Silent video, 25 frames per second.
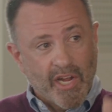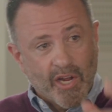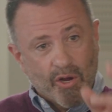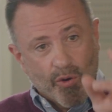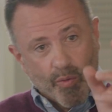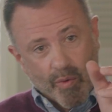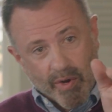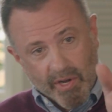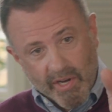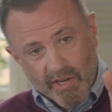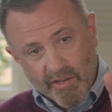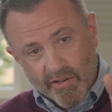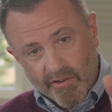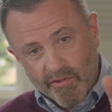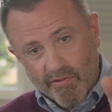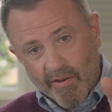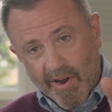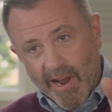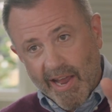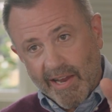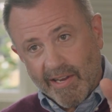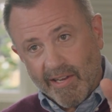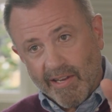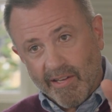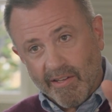we need to
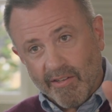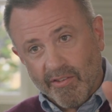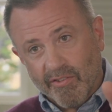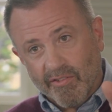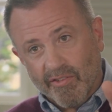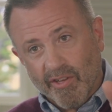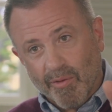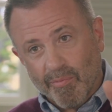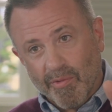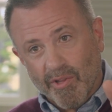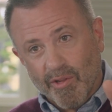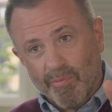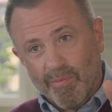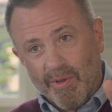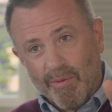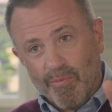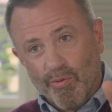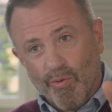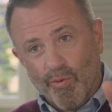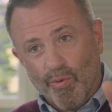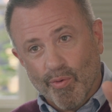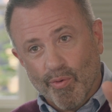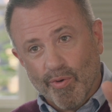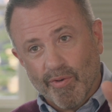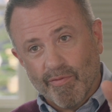drag in some of the people
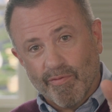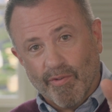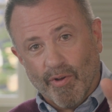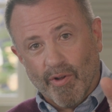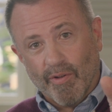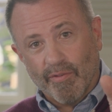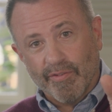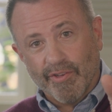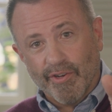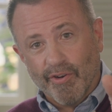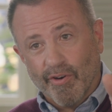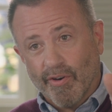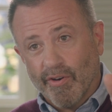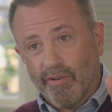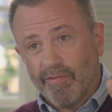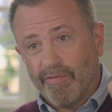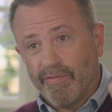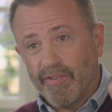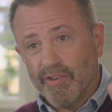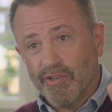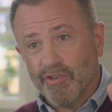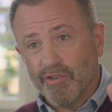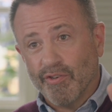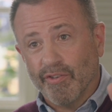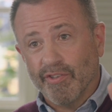who are involved in
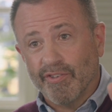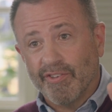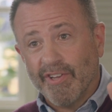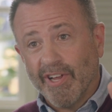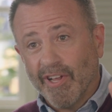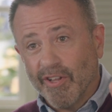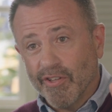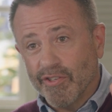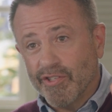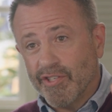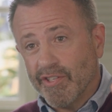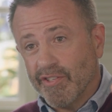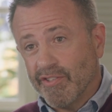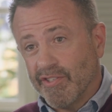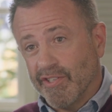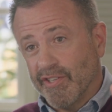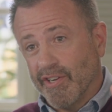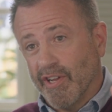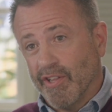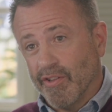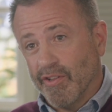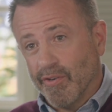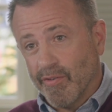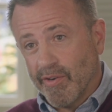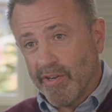artificial intelligence and
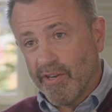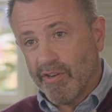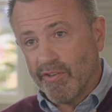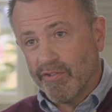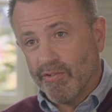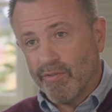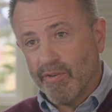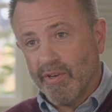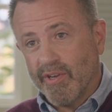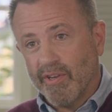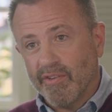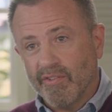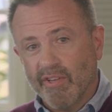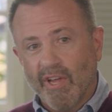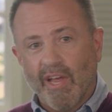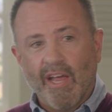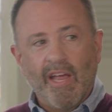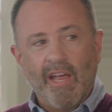other industries